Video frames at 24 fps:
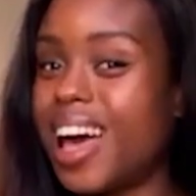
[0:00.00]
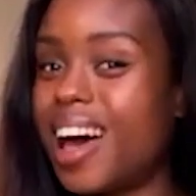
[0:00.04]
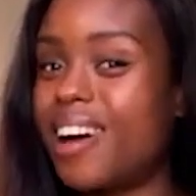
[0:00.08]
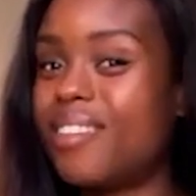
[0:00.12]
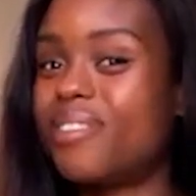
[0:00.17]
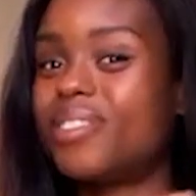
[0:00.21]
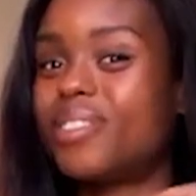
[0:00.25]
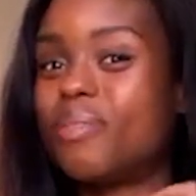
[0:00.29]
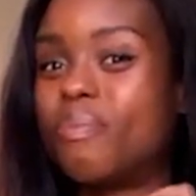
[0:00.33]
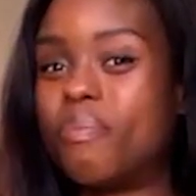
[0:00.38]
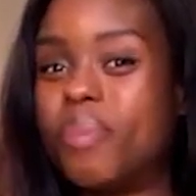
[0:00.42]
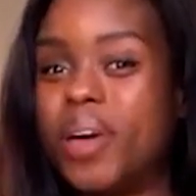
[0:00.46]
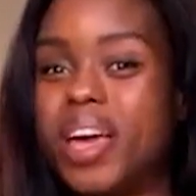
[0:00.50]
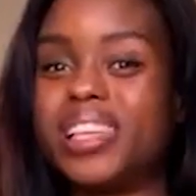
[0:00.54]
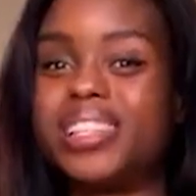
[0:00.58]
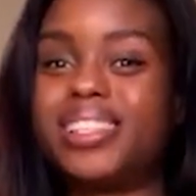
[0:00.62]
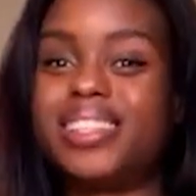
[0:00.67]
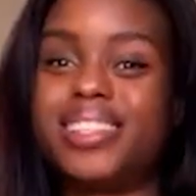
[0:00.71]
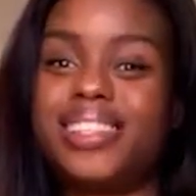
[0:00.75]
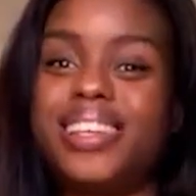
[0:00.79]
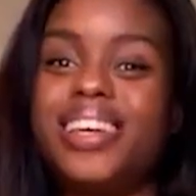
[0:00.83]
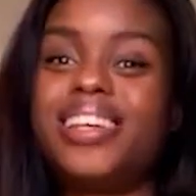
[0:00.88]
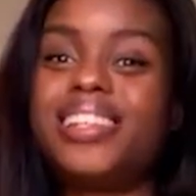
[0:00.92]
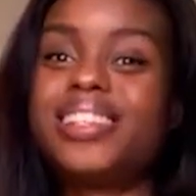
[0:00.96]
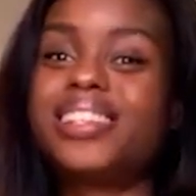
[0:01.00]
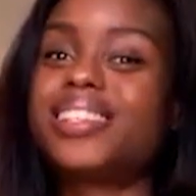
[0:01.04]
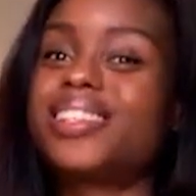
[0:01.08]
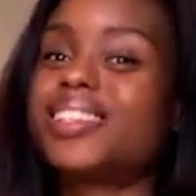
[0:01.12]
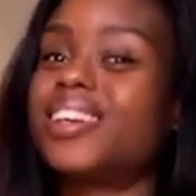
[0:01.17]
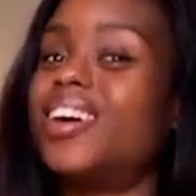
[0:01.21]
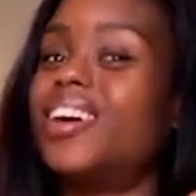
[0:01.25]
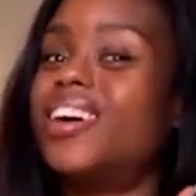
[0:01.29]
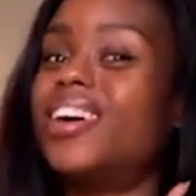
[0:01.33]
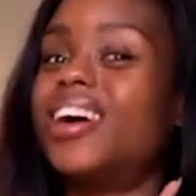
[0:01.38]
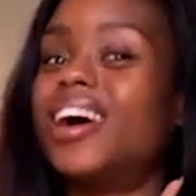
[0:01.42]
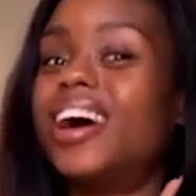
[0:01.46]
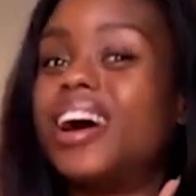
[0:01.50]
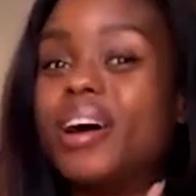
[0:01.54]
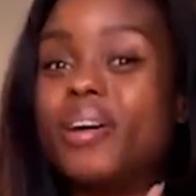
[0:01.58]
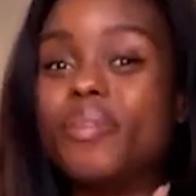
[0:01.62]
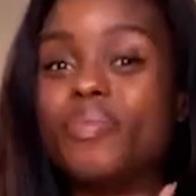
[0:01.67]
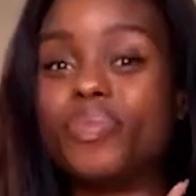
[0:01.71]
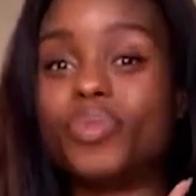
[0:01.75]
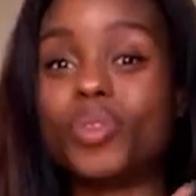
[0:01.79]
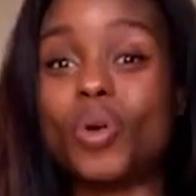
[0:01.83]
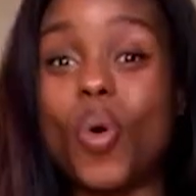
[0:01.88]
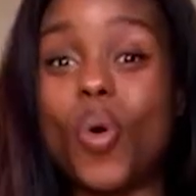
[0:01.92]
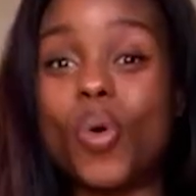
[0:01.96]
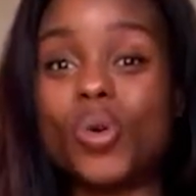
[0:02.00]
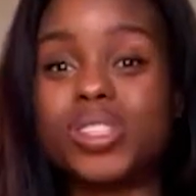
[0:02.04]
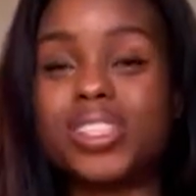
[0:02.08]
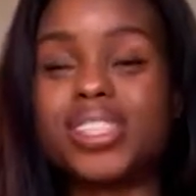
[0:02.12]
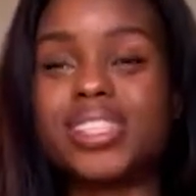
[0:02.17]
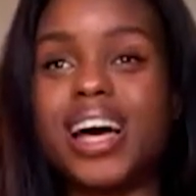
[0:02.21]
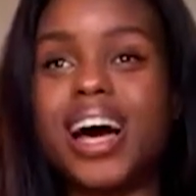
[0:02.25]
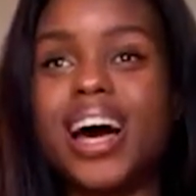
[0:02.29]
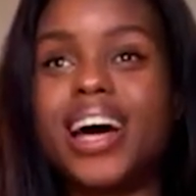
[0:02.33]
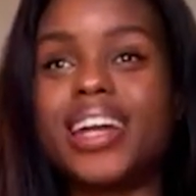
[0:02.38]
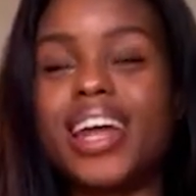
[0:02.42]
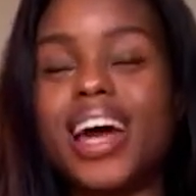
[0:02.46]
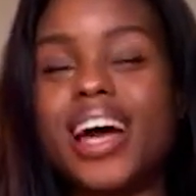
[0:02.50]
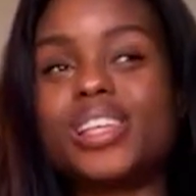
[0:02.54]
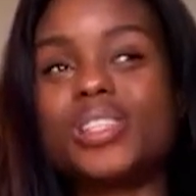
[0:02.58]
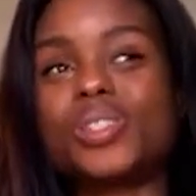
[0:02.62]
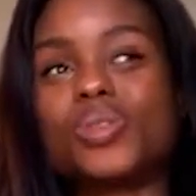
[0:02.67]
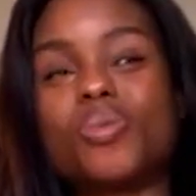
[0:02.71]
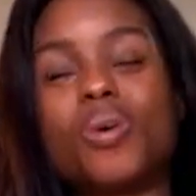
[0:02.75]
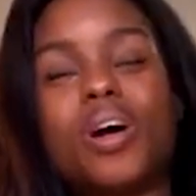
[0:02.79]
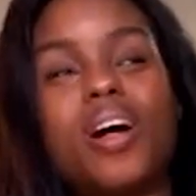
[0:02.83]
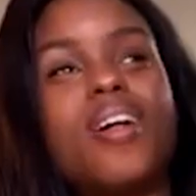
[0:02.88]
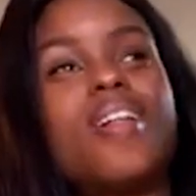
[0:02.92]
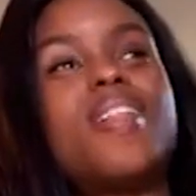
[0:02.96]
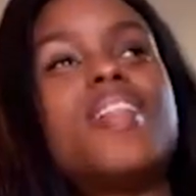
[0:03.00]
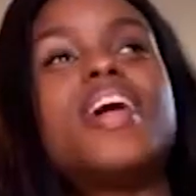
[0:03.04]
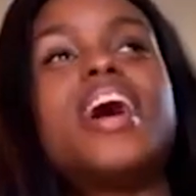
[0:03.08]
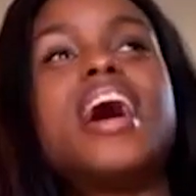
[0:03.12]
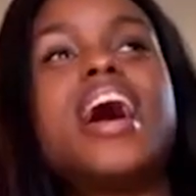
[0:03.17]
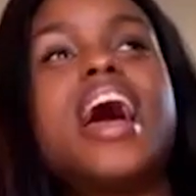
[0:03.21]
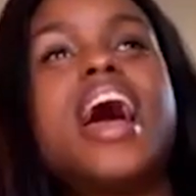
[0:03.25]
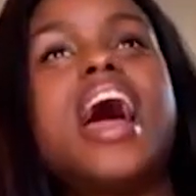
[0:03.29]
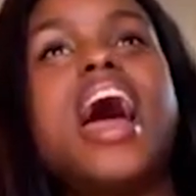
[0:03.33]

have the best seats courtside as well.